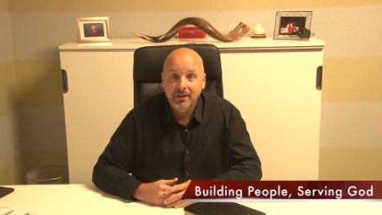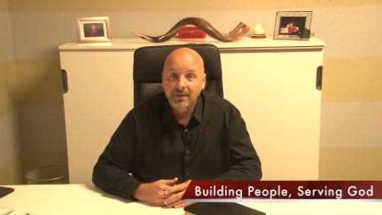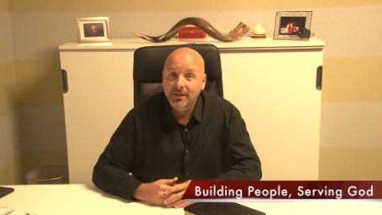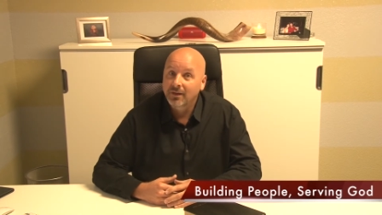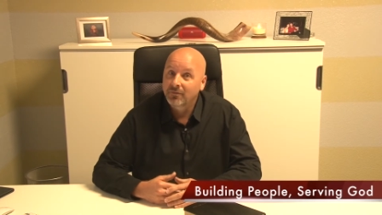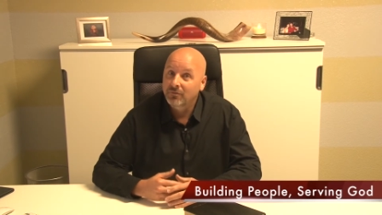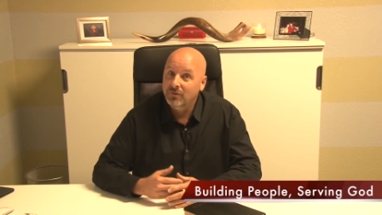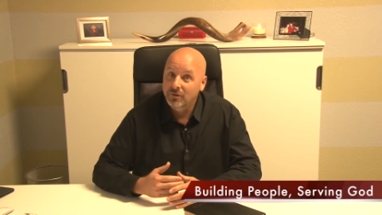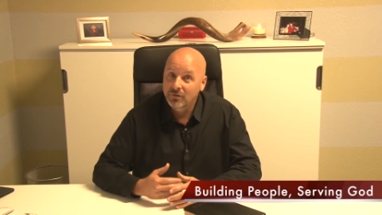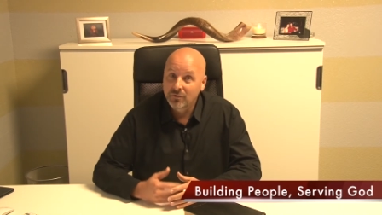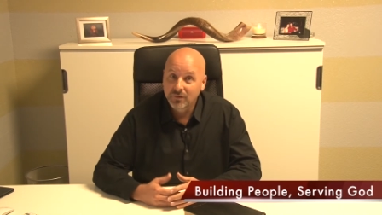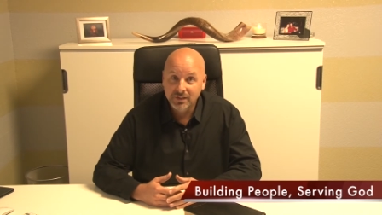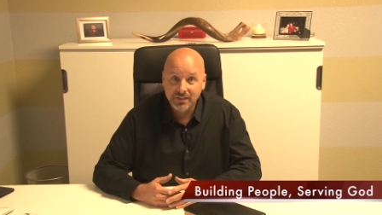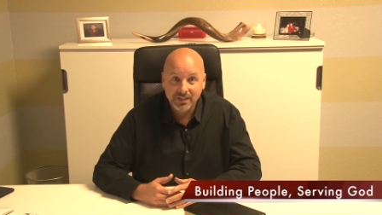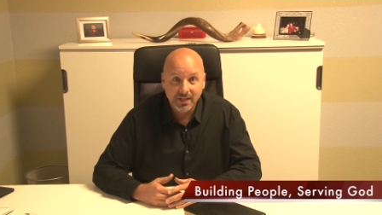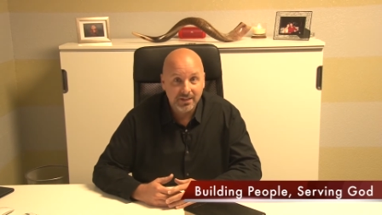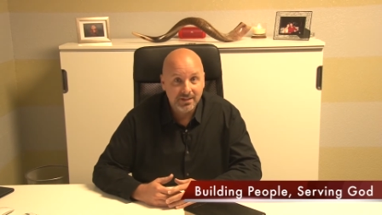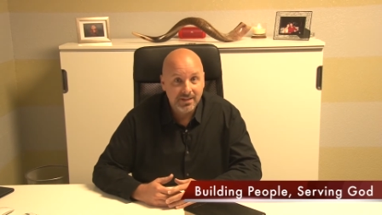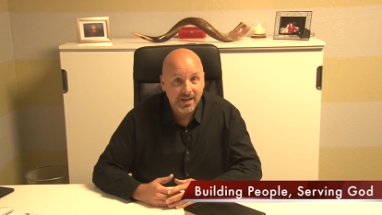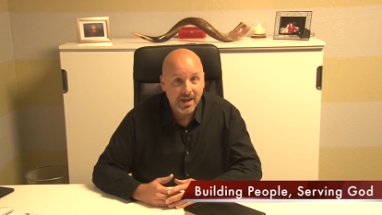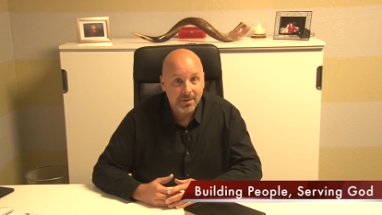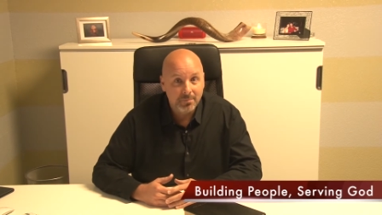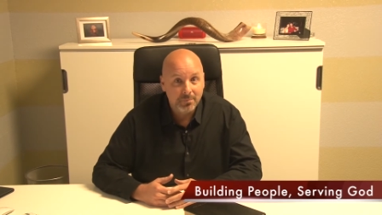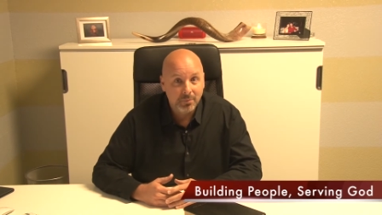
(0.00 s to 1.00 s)
If you've
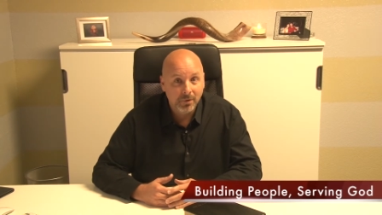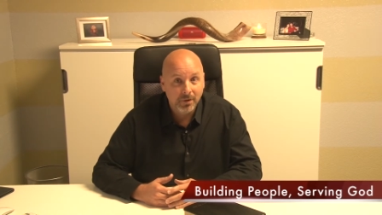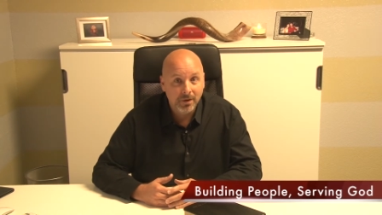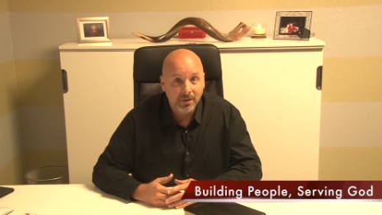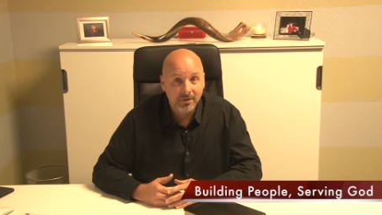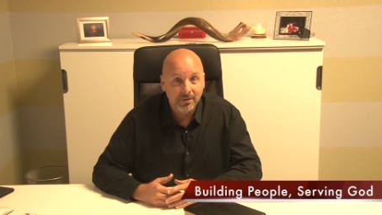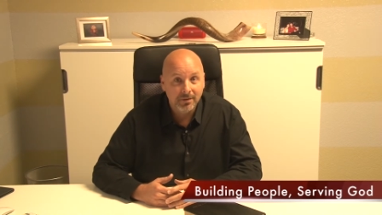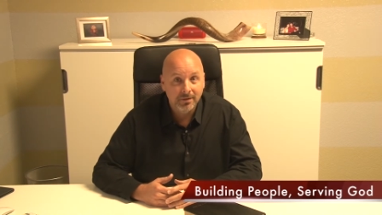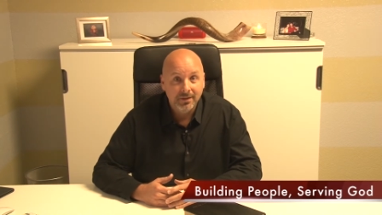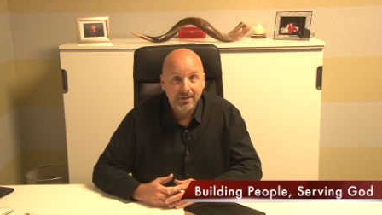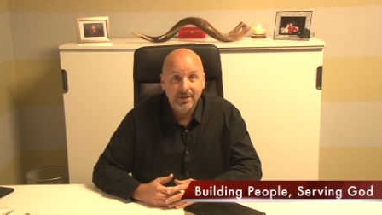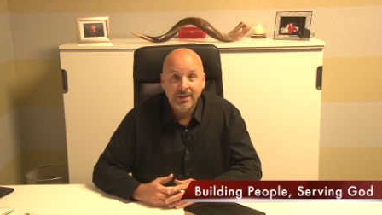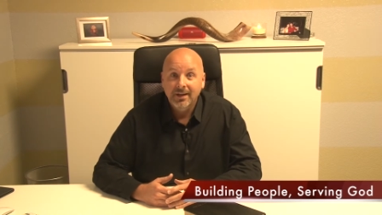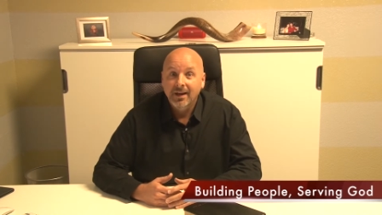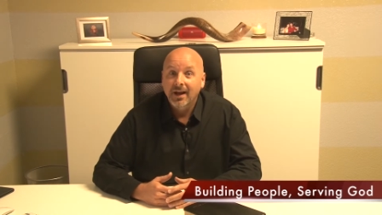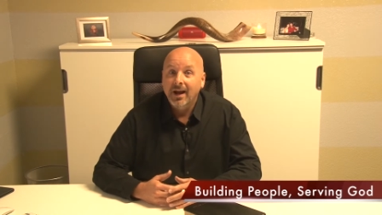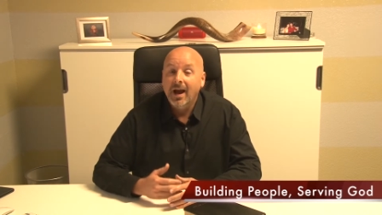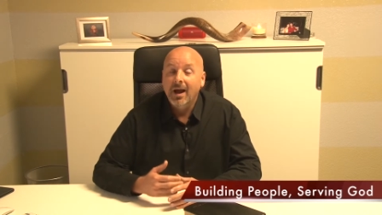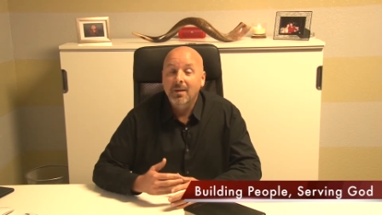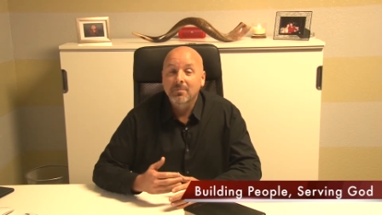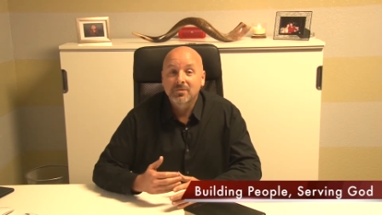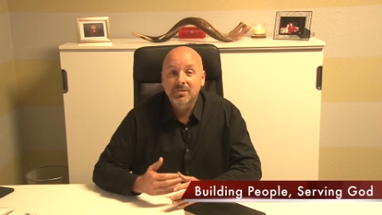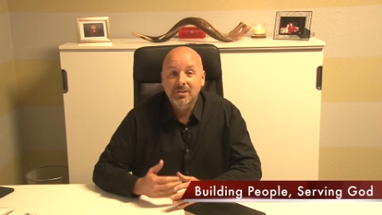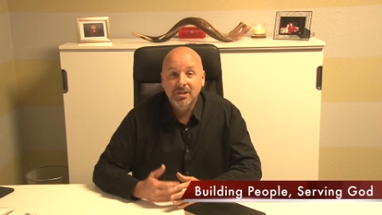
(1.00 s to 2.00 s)
said that prayer,
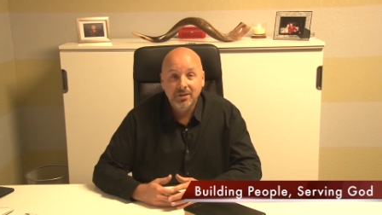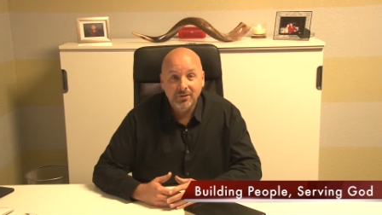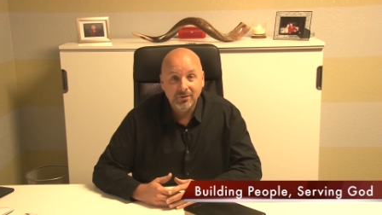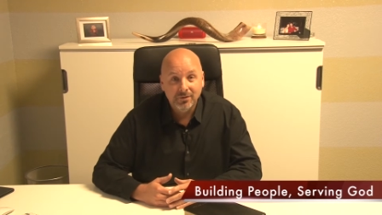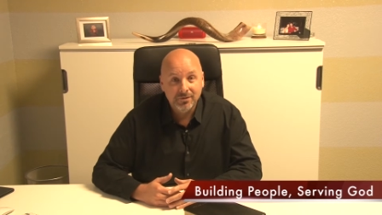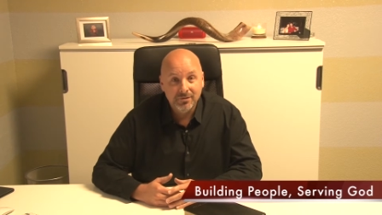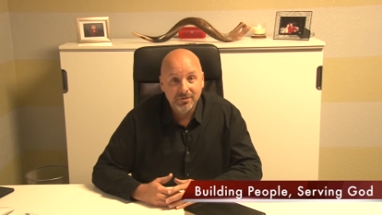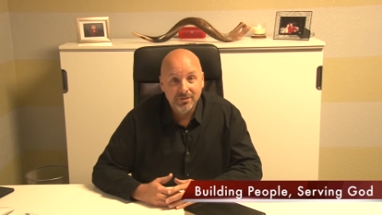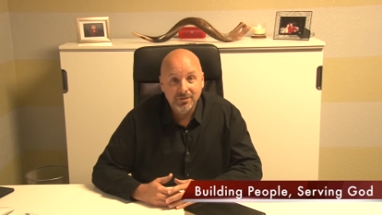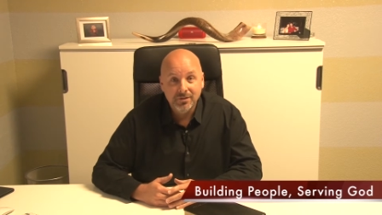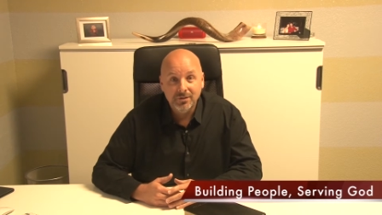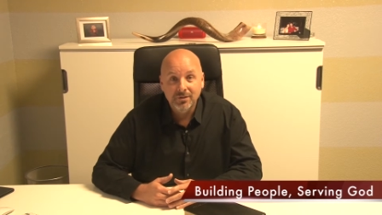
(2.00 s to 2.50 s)
I'm telling you,